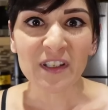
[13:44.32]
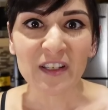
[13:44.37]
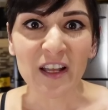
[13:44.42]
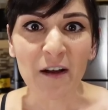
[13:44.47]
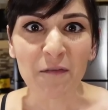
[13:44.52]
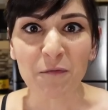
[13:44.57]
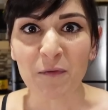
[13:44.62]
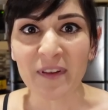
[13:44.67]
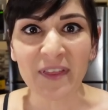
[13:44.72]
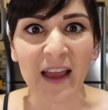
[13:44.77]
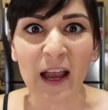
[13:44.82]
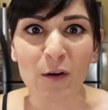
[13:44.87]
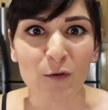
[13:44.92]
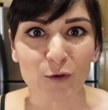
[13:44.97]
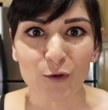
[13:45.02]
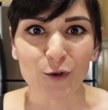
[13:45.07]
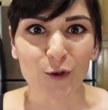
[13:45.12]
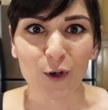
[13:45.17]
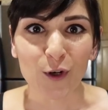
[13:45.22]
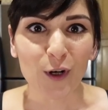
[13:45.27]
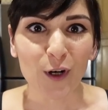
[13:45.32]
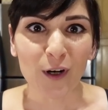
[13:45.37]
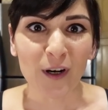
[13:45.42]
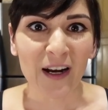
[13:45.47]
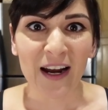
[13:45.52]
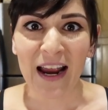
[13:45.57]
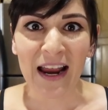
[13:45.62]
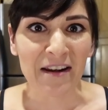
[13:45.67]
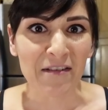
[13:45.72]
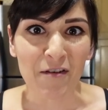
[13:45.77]
stuff without
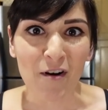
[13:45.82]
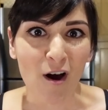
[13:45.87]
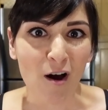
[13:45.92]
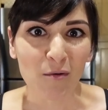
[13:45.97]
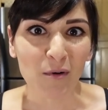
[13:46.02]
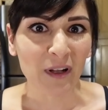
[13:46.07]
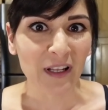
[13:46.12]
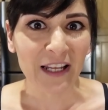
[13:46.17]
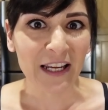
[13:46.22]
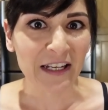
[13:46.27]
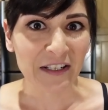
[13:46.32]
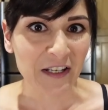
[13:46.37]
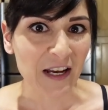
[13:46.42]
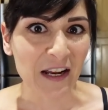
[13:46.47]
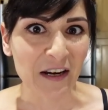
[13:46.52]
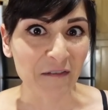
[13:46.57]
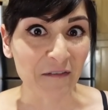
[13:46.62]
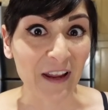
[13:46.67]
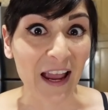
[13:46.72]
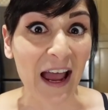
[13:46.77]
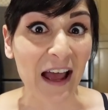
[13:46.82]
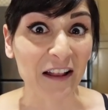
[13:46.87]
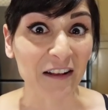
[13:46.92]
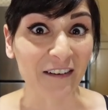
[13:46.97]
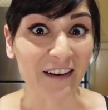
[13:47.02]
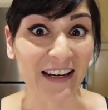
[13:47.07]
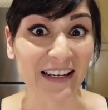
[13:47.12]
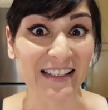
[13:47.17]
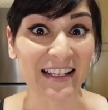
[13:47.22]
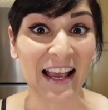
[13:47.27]
sugar and not really a ton of
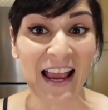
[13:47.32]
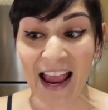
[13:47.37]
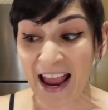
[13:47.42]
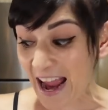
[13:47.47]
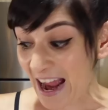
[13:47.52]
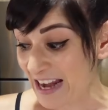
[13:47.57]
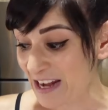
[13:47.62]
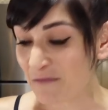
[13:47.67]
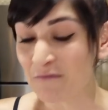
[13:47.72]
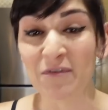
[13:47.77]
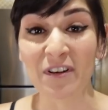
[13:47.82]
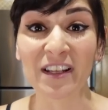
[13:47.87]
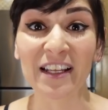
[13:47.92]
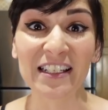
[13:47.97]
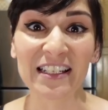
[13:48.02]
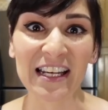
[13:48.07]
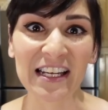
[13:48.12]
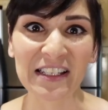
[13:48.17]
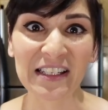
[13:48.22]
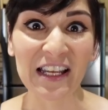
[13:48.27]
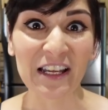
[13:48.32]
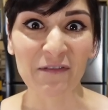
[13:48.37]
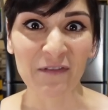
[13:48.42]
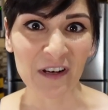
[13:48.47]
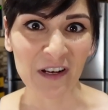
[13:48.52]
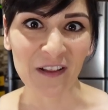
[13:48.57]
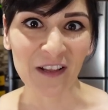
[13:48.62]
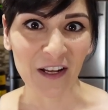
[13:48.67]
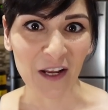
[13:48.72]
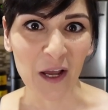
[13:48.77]
calories. And it really tastes like
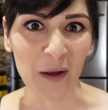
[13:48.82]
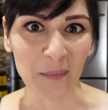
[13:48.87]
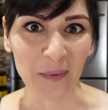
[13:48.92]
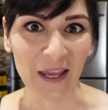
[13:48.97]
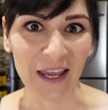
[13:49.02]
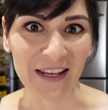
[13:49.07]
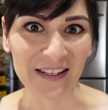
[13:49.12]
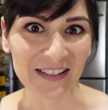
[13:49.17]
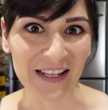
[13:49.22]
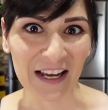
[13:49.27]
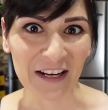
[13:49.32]
vanilla cupcakes